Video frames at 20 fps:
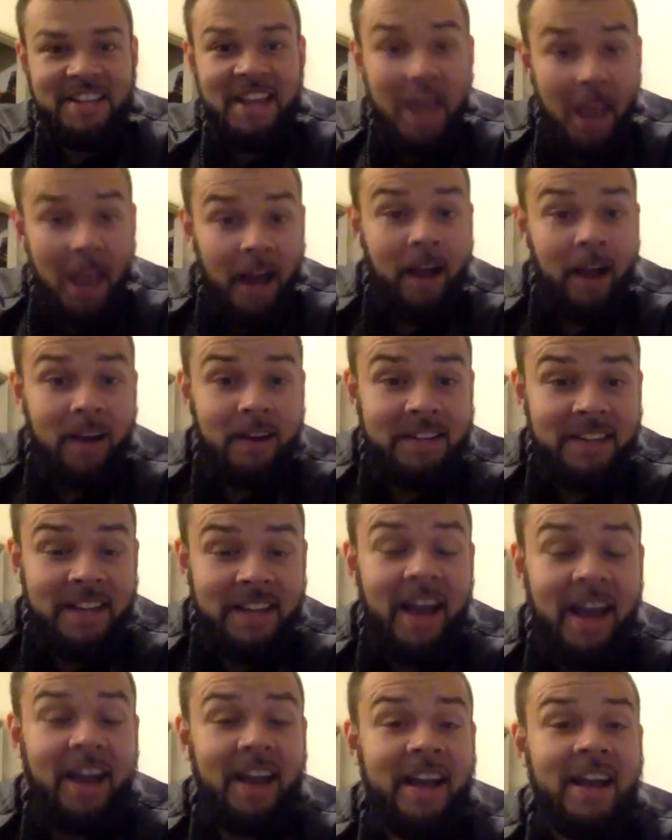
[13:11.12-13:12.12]
Yeah,
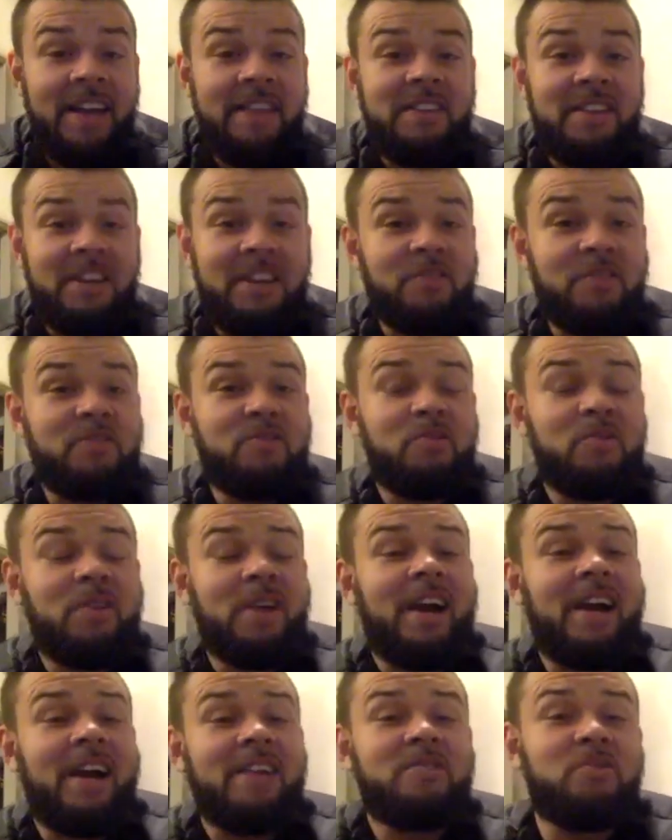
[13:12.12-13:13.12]
yeah. And the other two
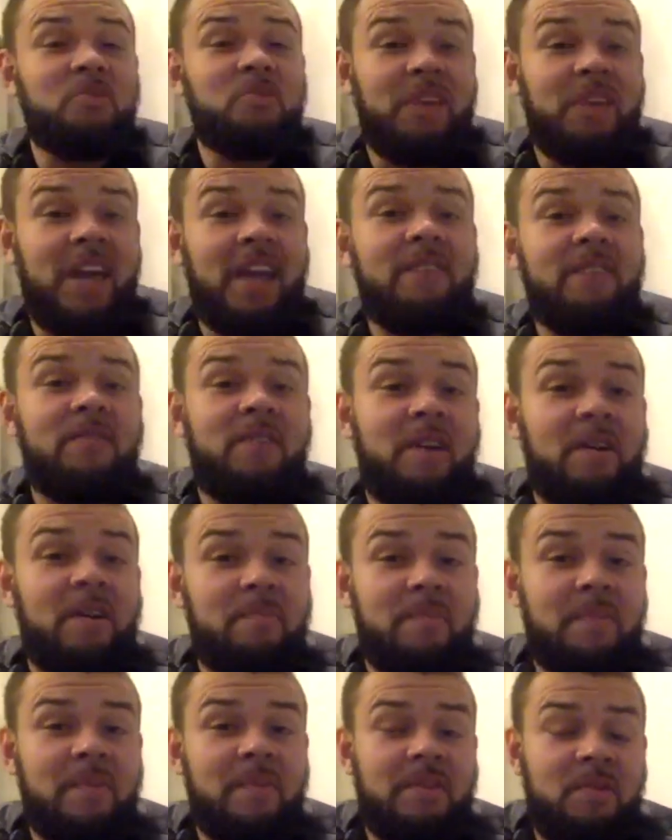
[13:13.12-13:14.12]
guys who gave up,
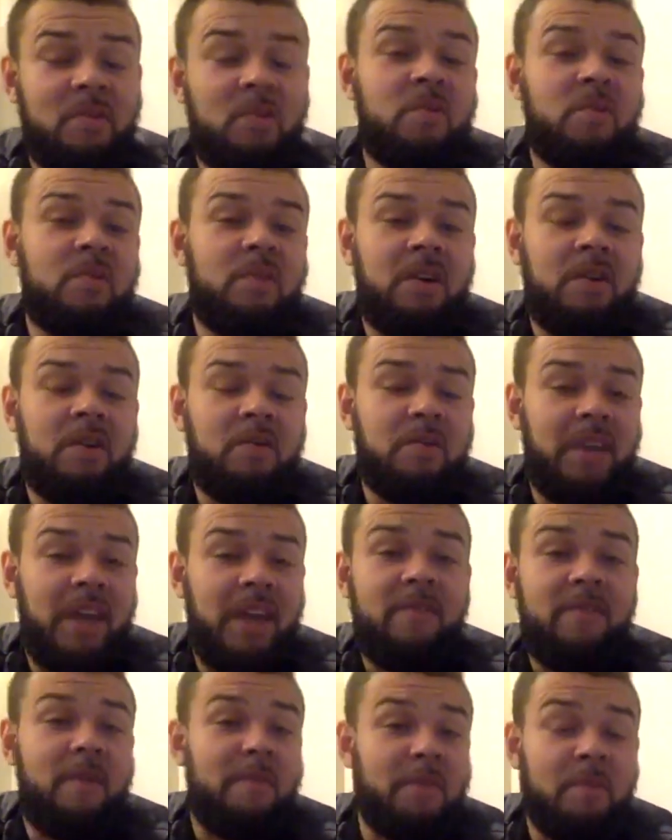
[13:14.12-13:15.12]
who
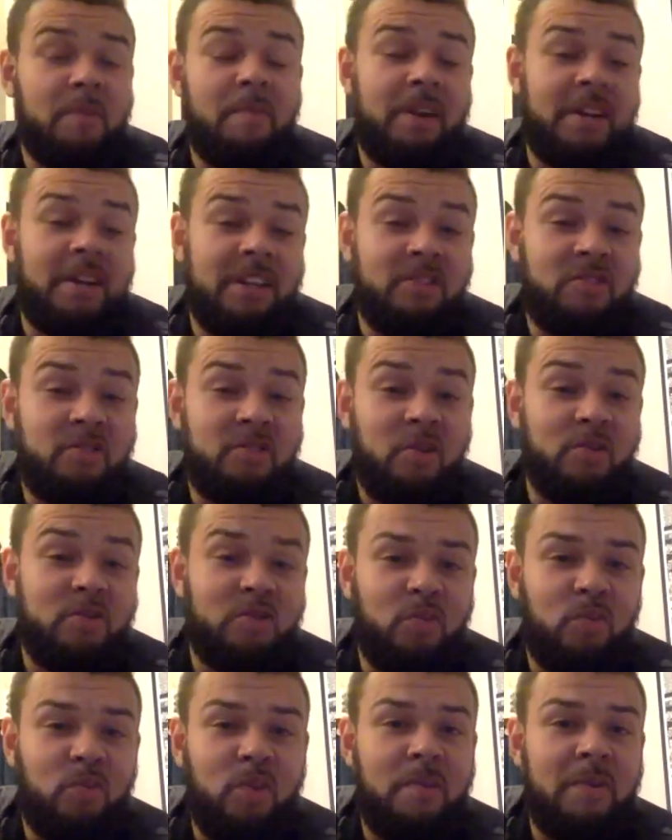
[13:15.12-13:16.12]
gave up the money and chose
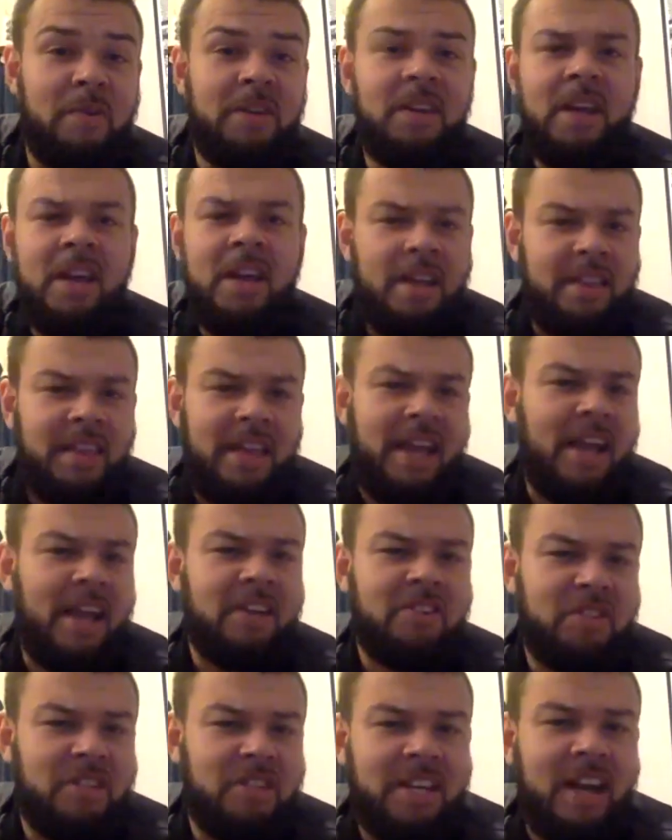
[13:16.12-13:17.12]
the woman, they
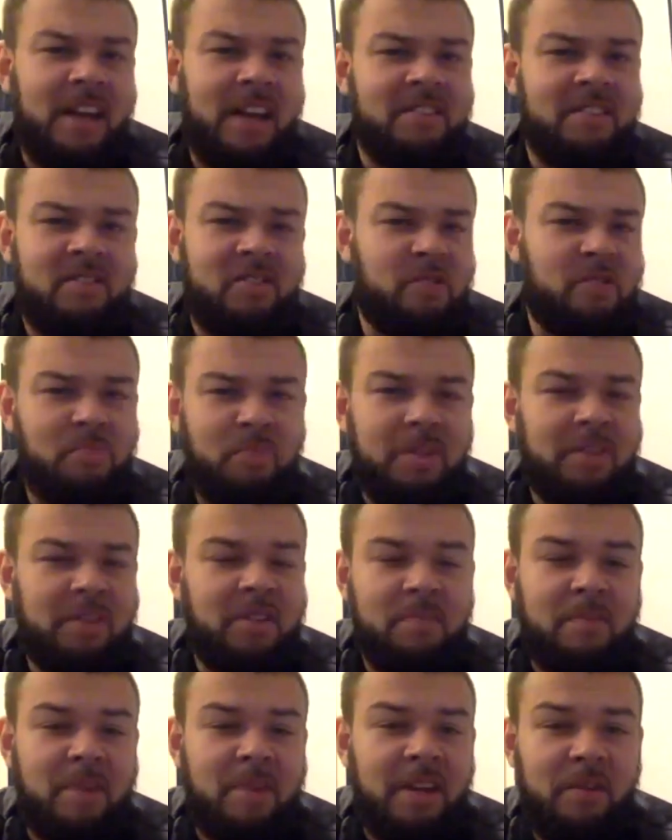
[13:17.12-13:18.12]
actually got to split
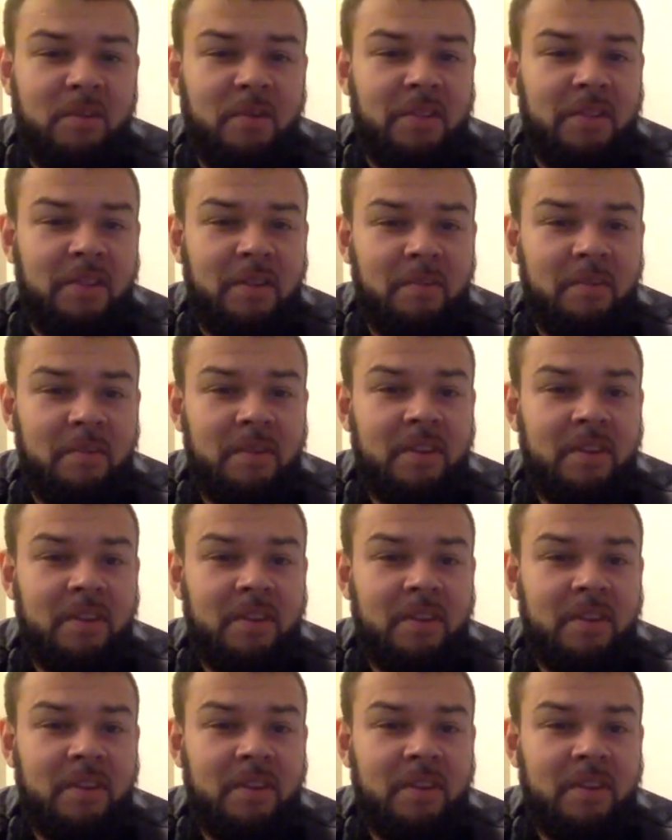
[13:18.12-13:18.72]
the money with him.